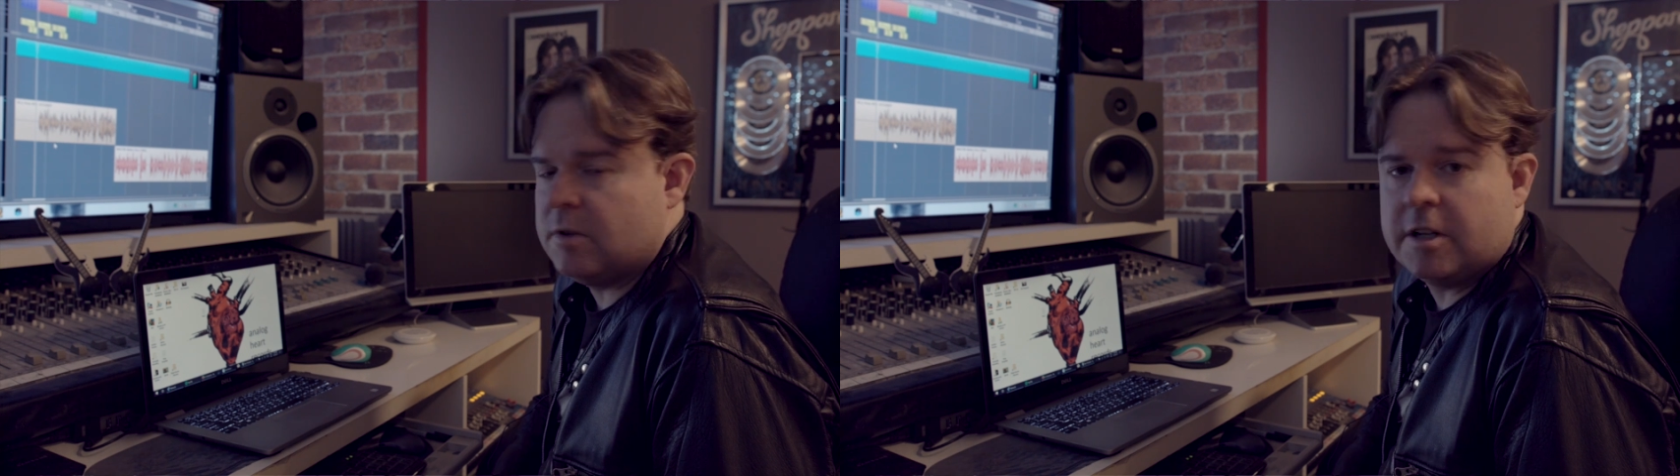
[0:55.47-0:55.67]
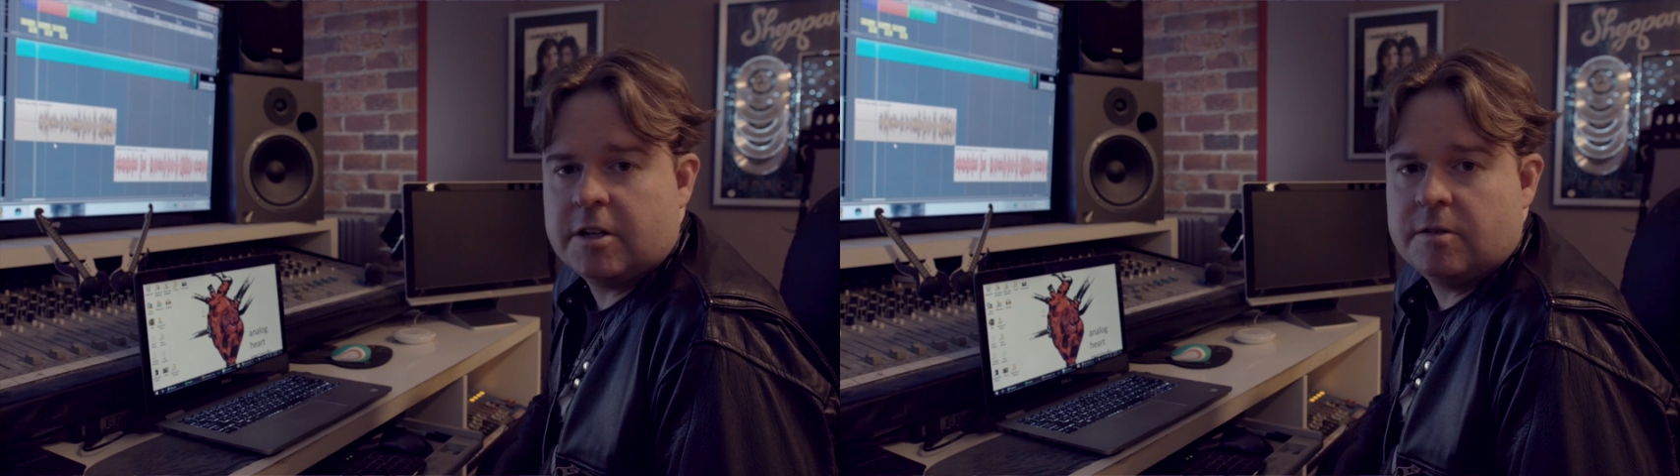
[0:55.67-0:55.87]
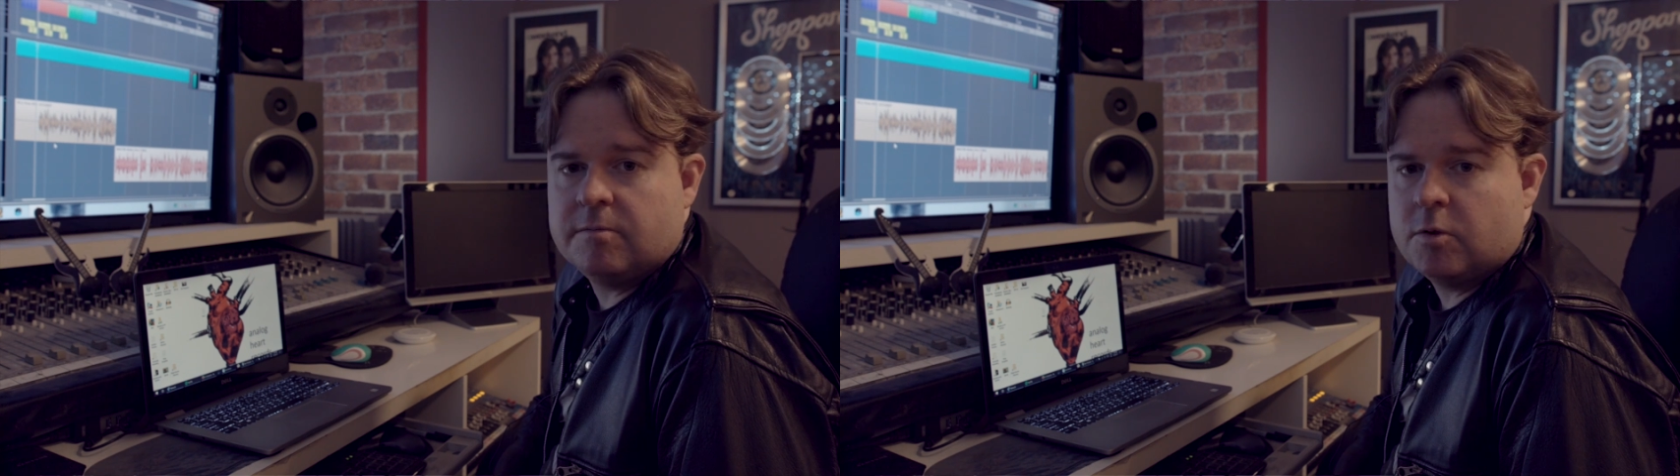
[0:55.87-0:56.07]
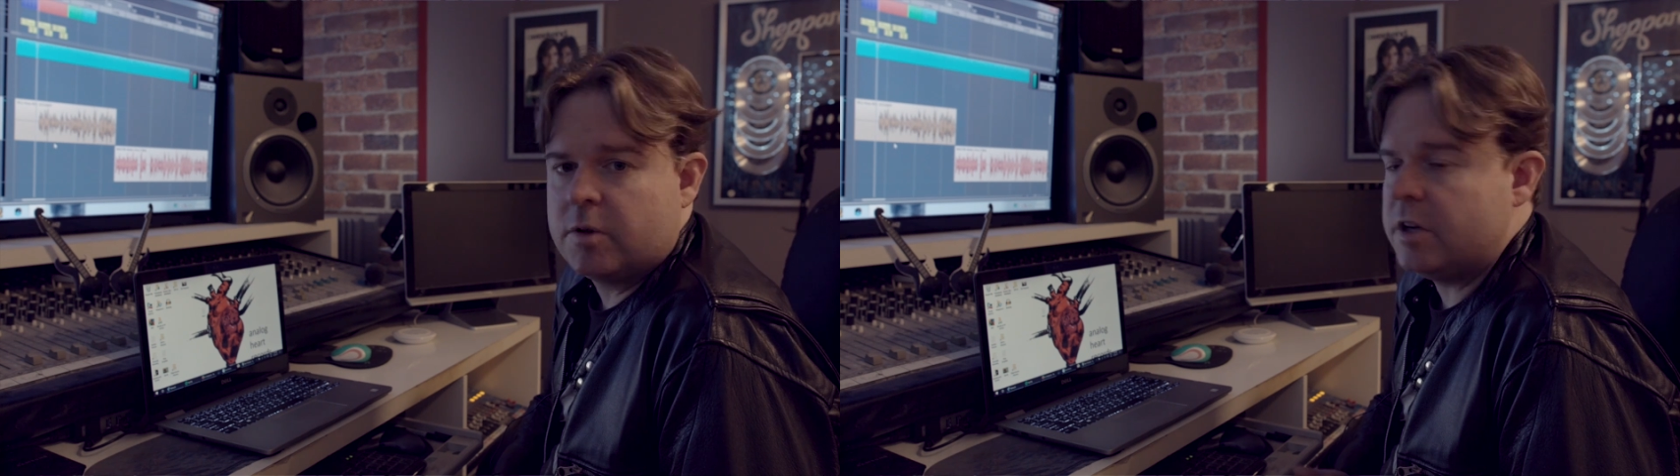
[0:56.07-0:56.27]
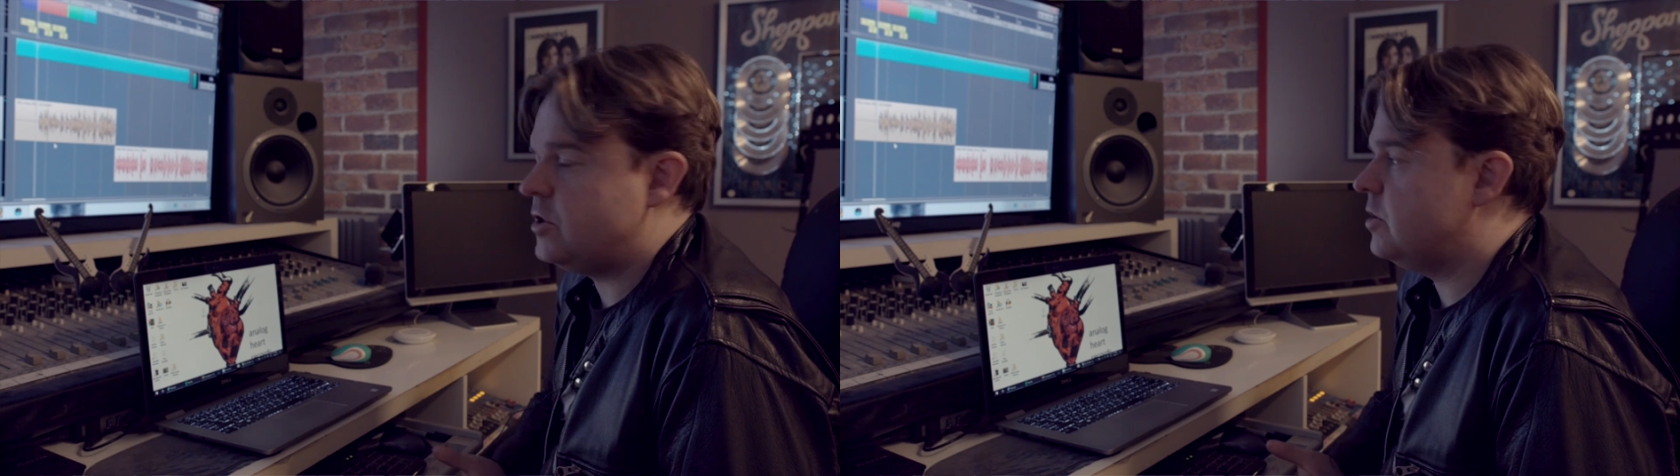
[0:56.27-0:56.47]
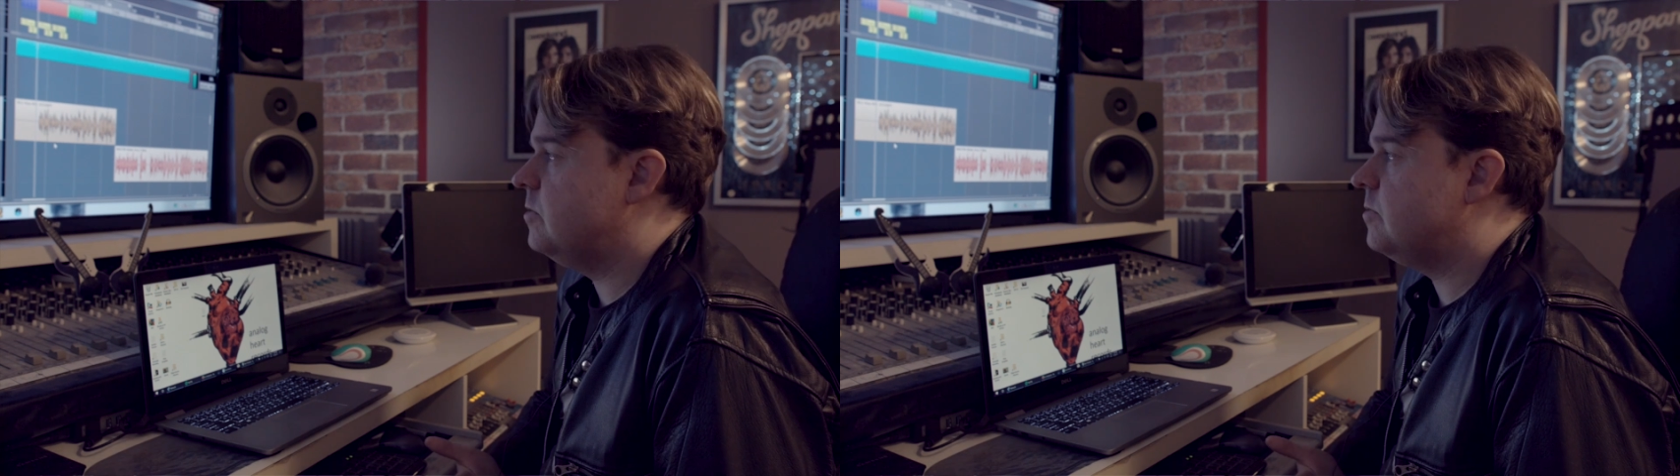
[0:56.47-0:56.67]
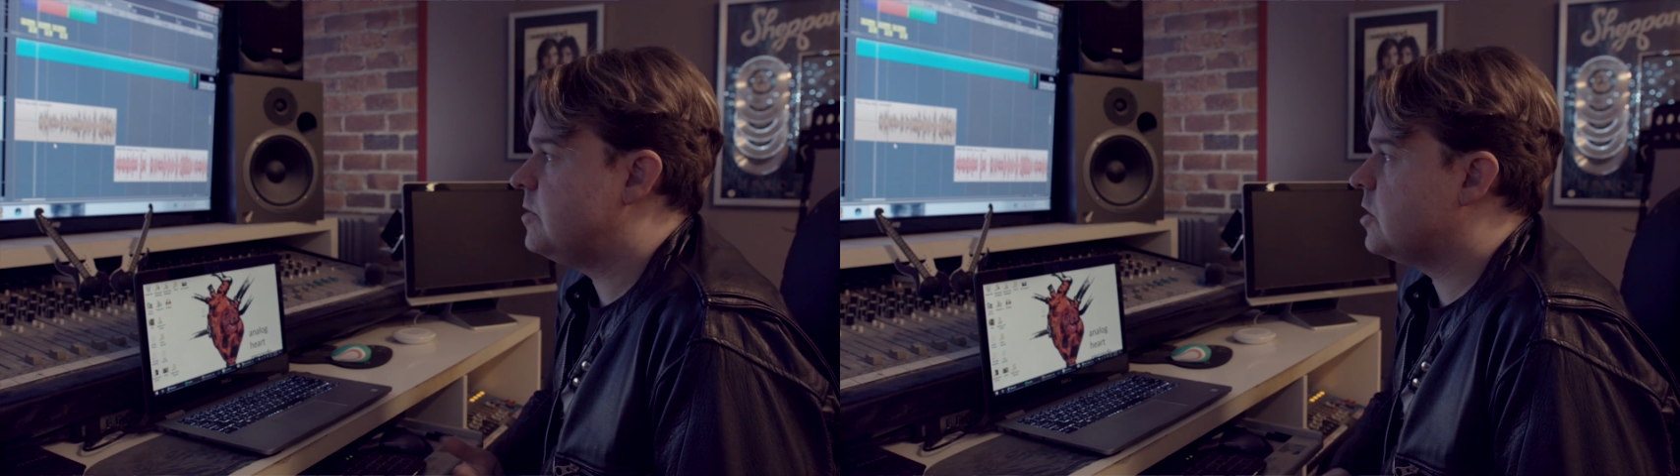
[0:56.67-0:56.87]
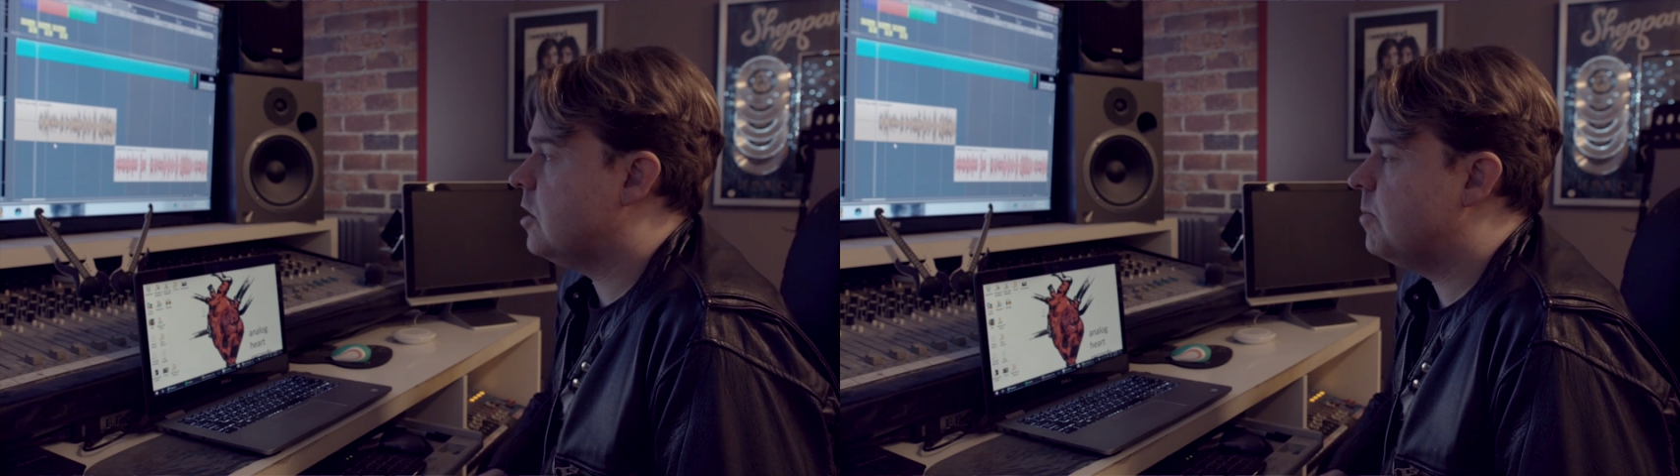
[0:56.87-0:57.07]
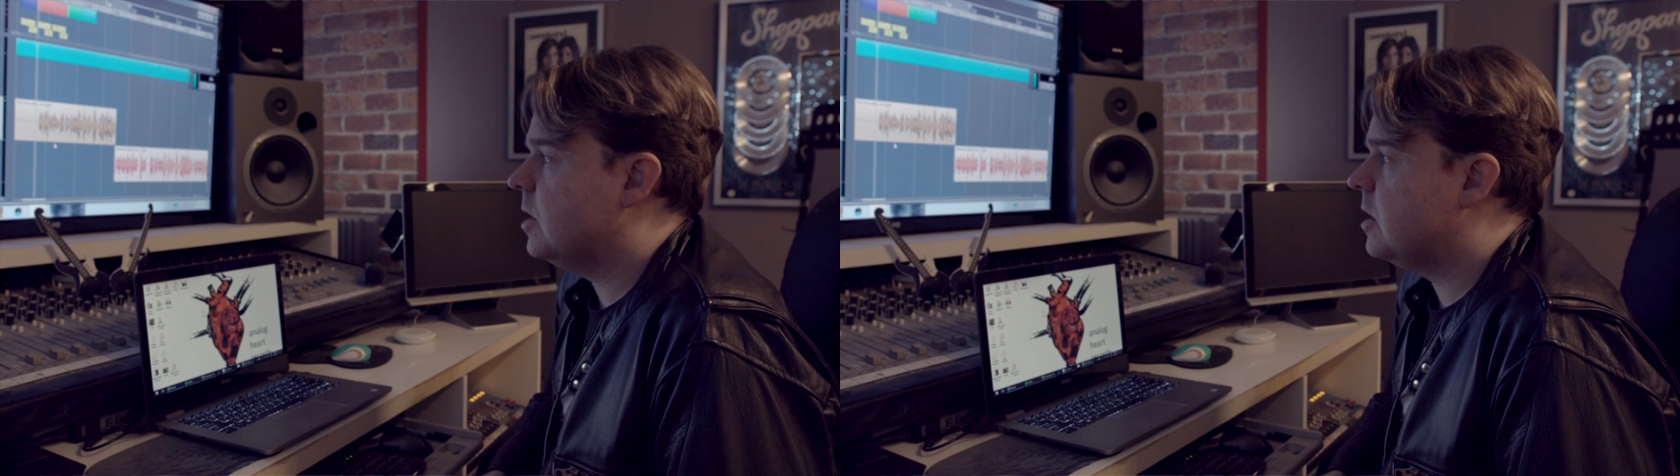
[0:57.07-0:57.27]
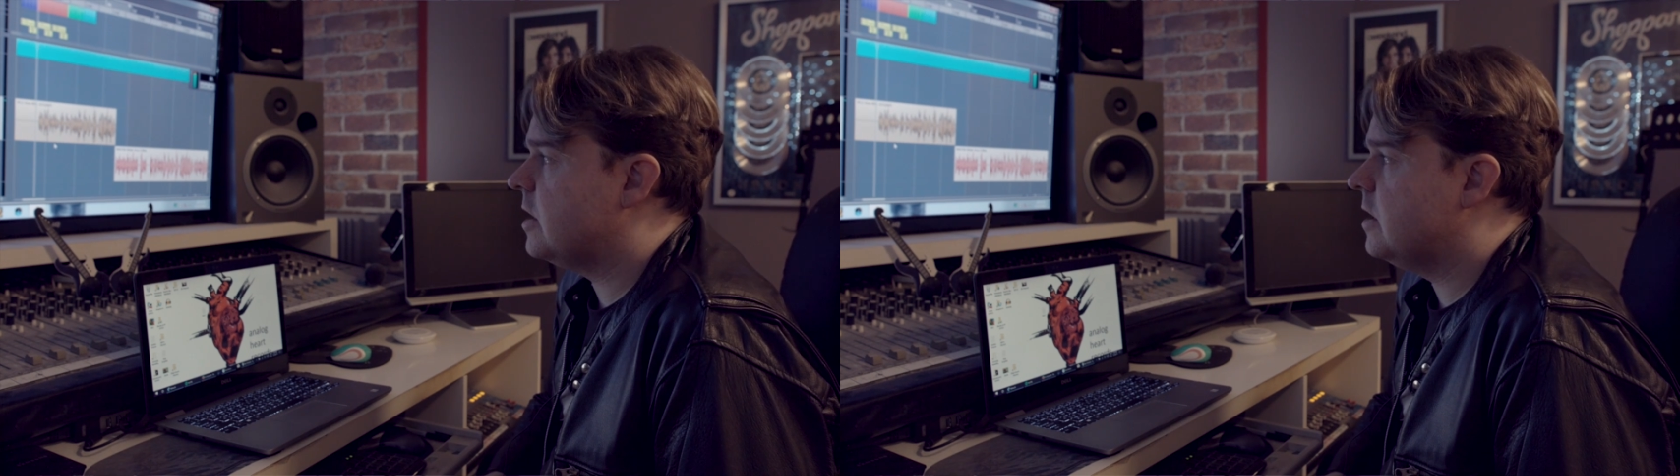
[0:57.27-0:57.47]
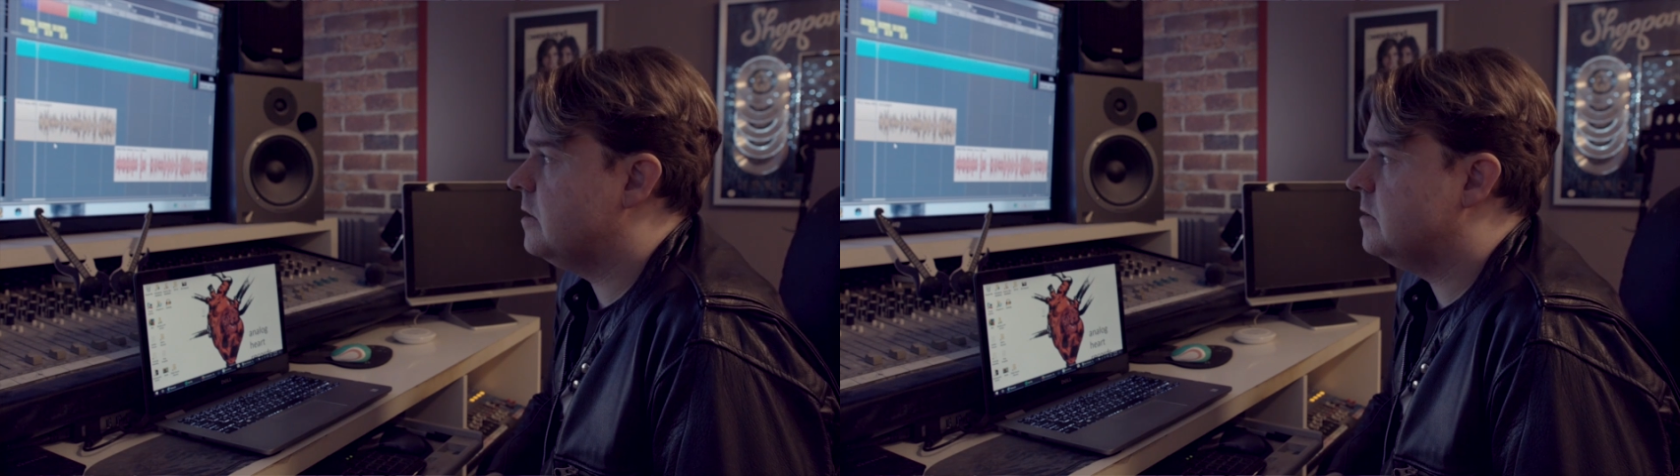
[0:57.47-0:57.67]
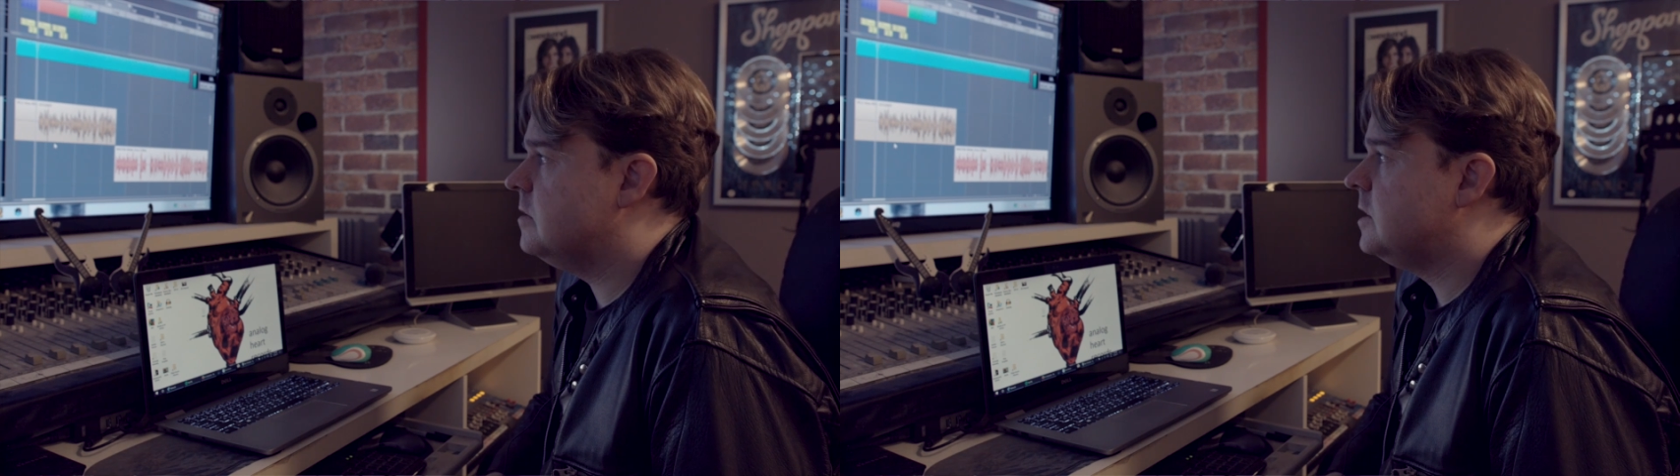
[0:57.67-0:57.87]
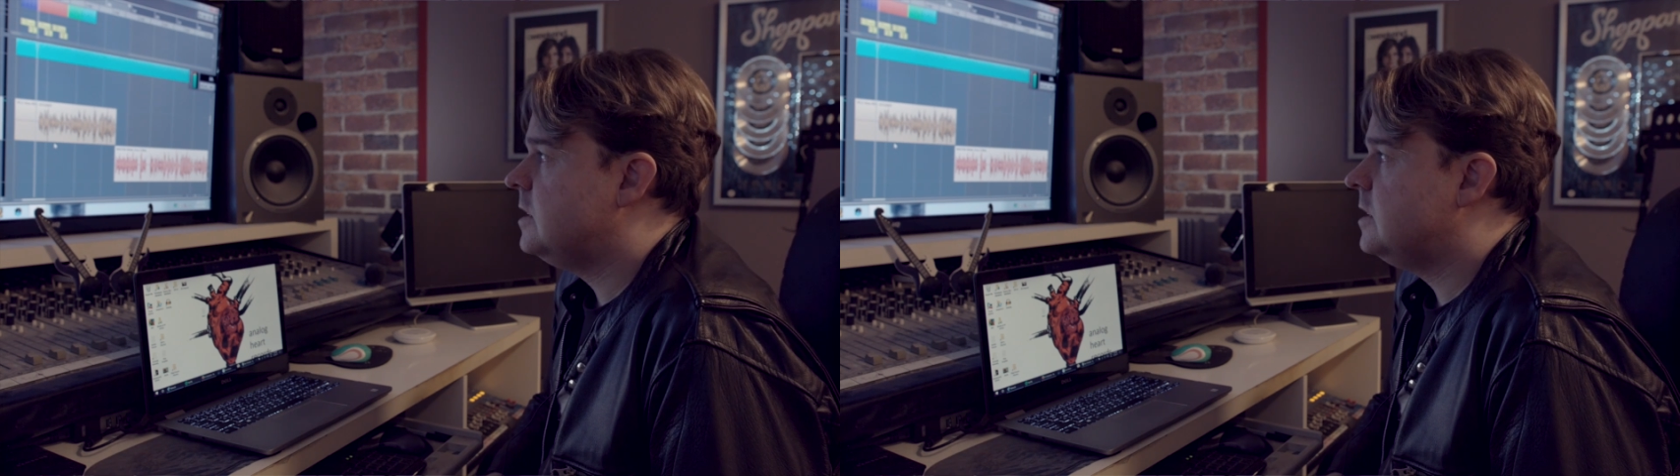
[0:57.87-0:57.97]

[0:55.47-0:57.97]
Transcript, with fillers: run an auto tune style plugin